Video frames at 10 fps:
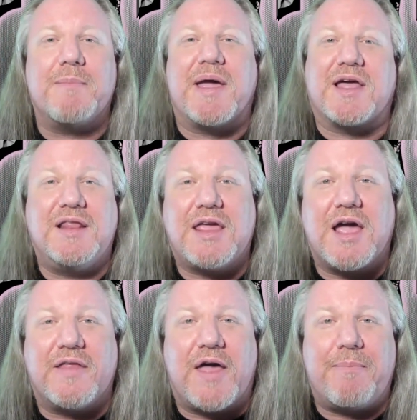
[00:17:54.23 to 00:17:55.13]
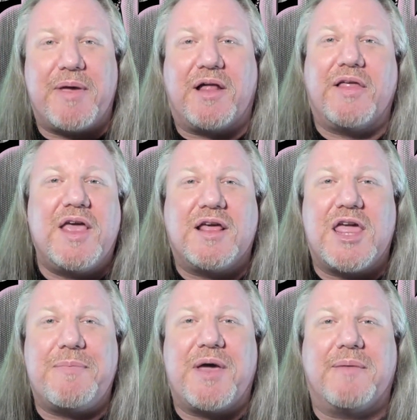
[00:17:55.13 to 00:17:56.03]
By clicking on that bell, it'll
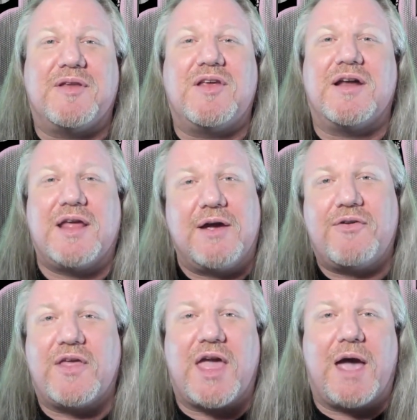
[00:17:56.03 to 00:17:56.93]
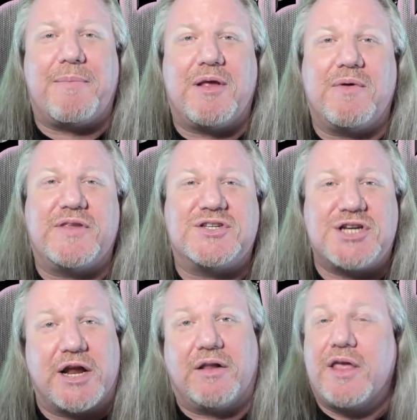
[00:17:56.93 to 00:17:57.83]
keep you up to date on everything happening with this channel,